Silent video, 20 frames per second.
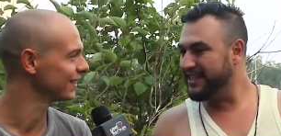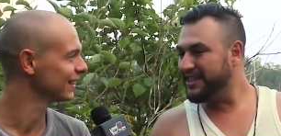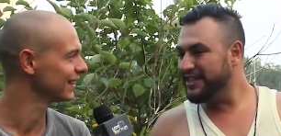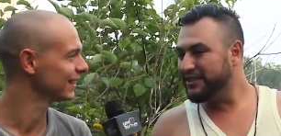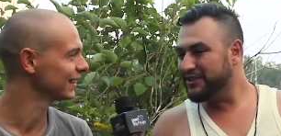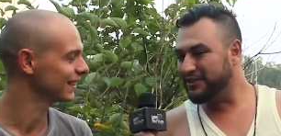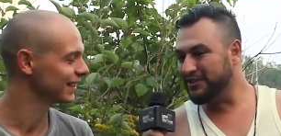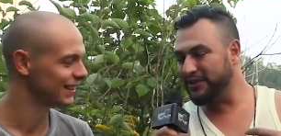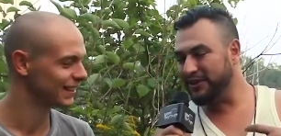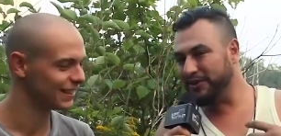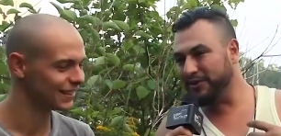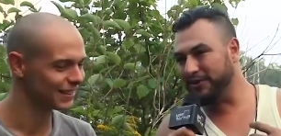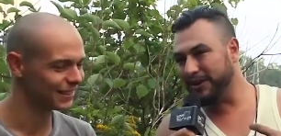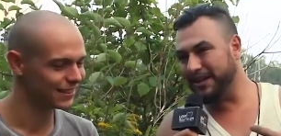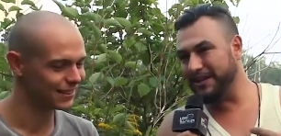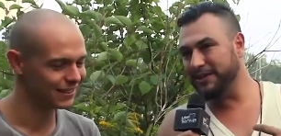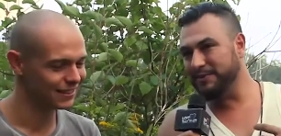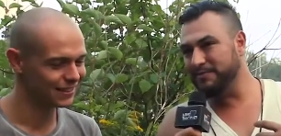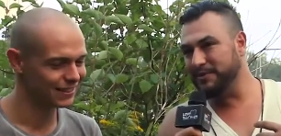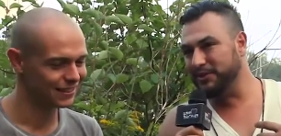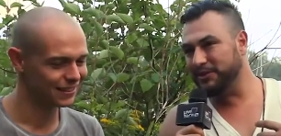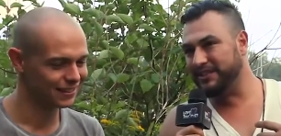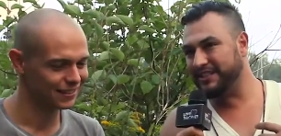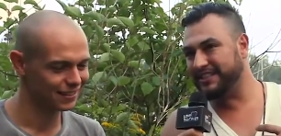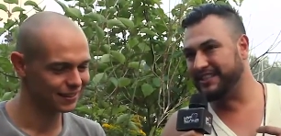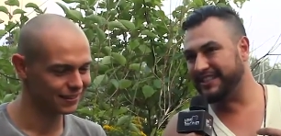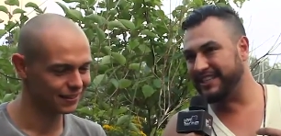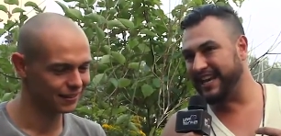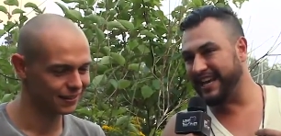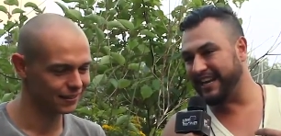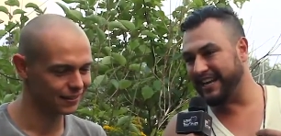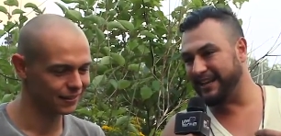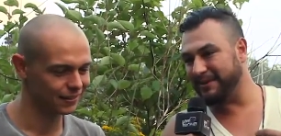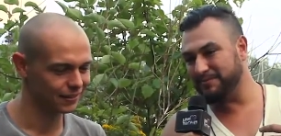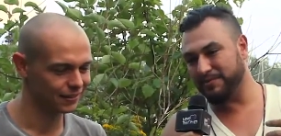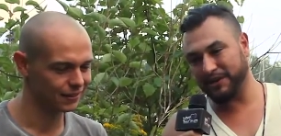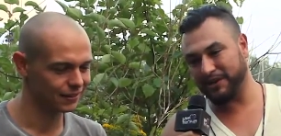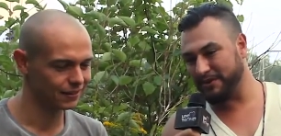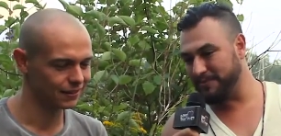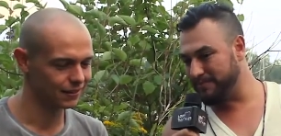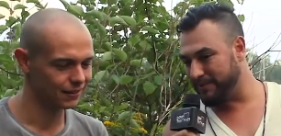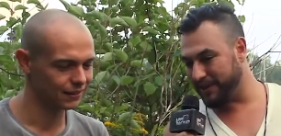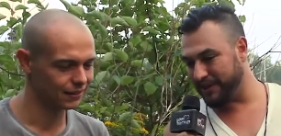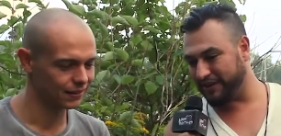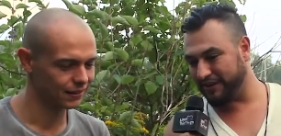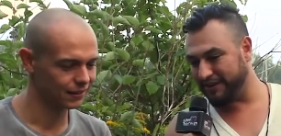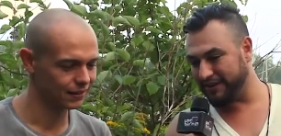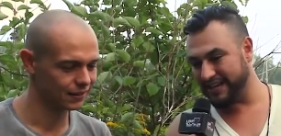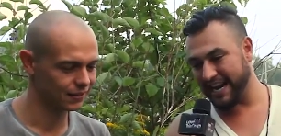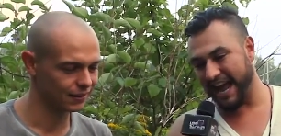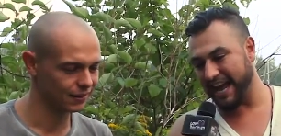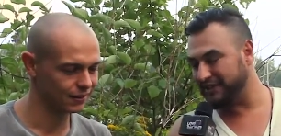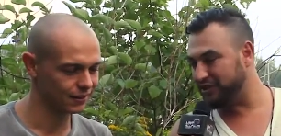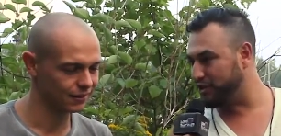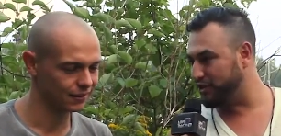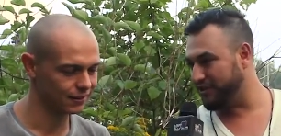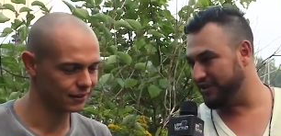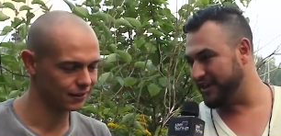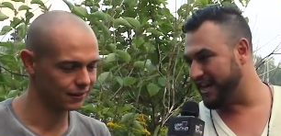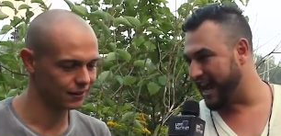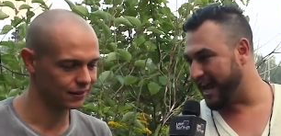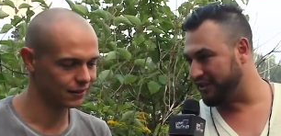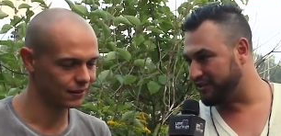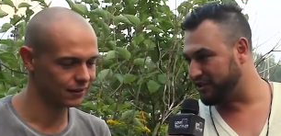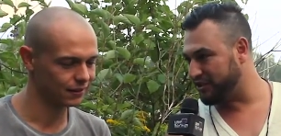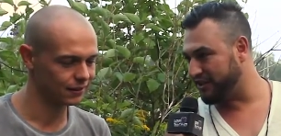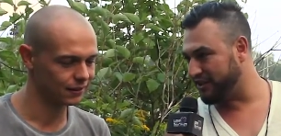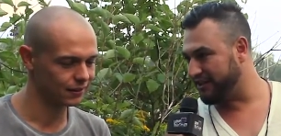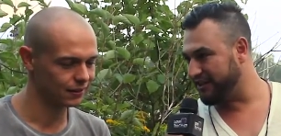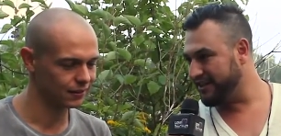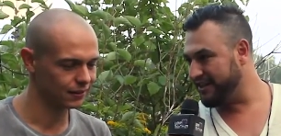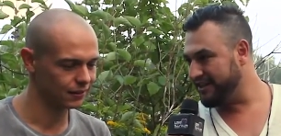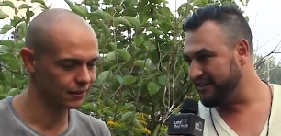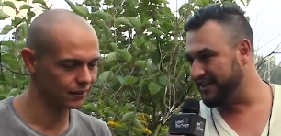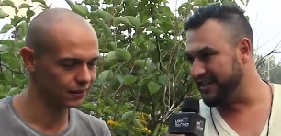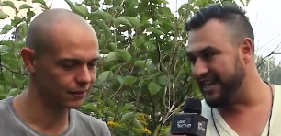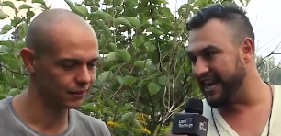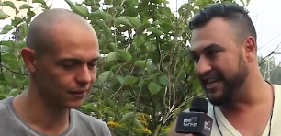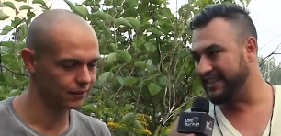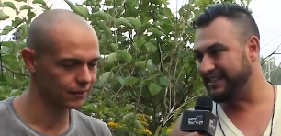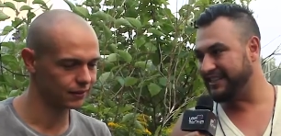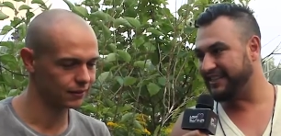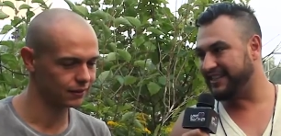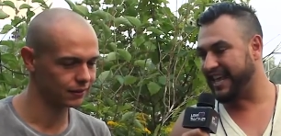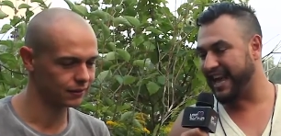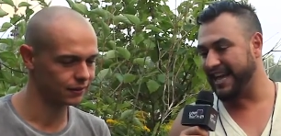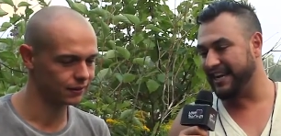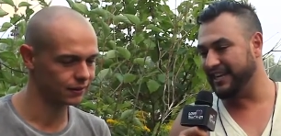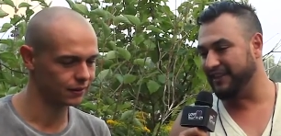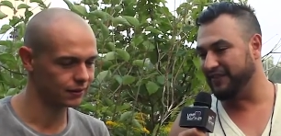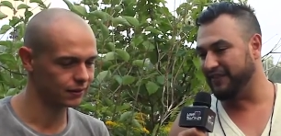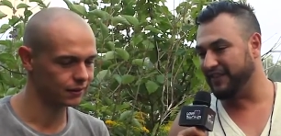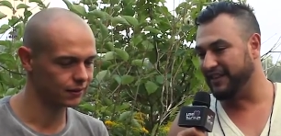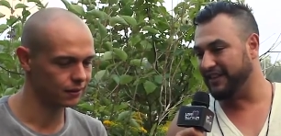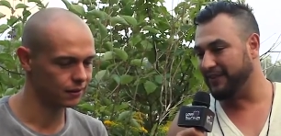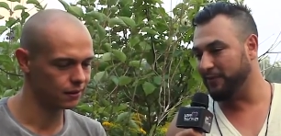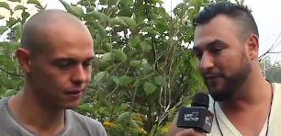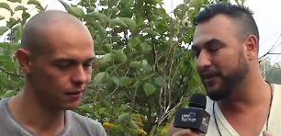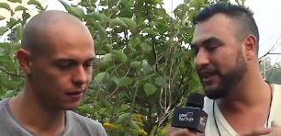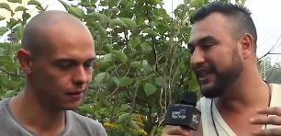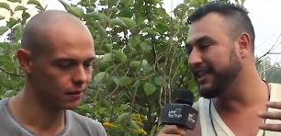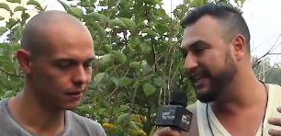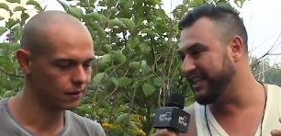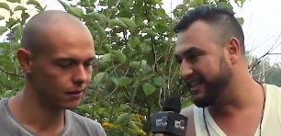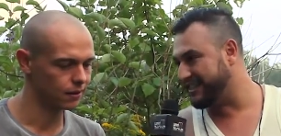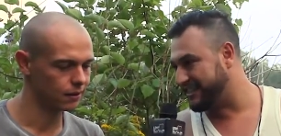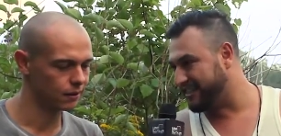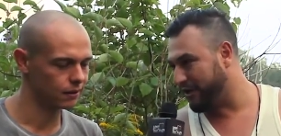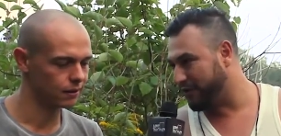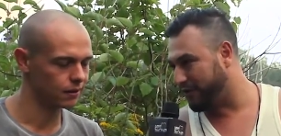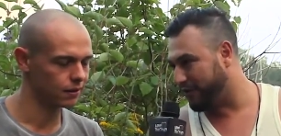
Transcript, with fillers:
Speaker 1: So you know what? Your music's getting bigger and bigger, nastier and nastier. The net can't even release how